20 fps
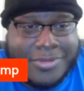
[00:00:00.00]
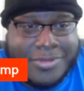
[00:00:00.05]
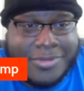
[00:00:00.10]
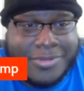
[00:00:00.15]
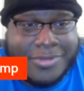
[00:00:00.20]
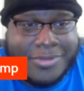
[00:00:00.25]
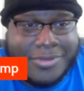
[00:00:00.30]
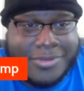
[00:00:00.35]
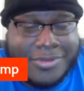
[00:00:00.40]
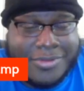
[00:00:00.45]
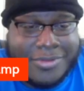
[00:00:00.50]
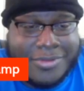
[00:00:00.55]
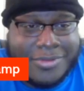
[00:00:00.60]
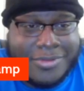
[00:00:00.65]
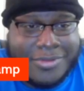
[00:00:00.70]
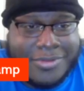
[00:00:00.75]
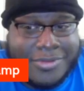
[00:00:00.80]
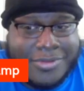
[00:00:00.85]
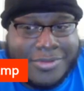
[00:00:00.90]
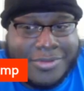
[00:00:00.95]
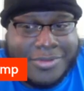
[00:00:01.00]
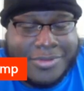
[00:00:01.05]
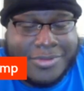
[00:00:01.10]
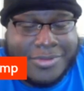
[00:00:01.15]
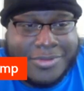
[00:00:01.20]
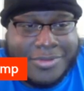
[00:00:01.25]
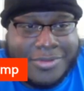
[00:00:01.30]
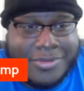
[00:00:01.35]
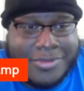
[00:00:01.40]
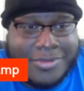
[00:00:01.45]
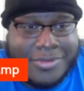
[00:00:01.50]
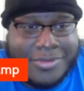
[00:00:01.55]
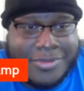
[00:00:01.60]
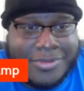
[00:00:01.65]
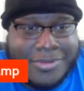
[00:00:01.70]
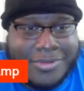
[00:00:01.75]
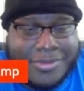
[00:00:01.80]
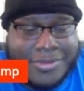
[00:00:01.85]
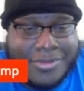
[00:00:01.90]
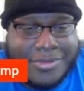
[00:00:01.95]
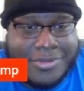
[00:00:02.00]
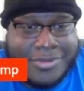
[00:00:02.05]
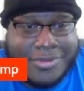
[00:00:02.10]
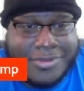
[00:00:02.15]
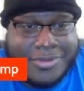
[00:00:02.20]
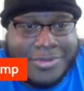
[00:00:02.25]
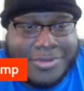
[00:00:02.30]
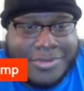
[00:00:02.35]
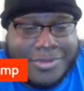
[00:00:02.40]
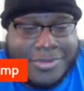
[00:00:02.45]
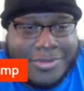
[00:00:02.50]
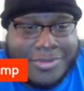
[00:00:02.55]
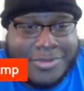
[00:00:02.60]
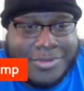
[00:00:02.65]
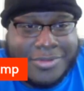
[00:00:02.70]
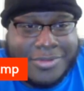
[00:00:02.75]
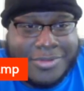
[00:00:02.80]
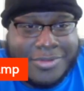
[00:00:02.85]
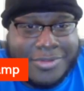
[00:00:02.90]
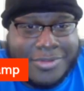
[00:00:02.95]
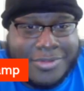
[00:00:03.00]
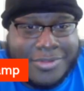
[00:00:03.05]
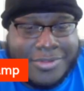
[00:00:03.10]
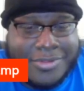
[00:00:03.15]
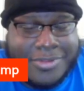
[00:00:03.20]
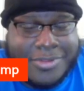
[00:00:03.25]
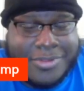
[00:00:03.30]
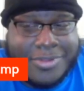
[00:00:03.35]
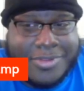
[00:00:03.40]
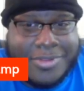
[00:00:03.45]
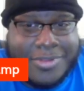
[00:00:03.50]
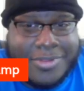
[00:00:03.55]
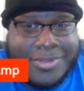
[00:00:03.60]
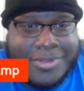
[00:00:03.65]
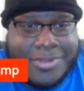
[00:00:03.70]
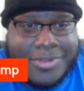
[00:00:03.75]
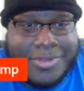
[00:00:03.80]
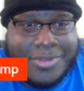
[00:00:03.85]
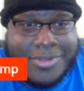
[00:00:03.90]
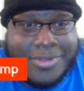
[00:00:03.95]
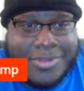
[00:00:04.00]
(silent)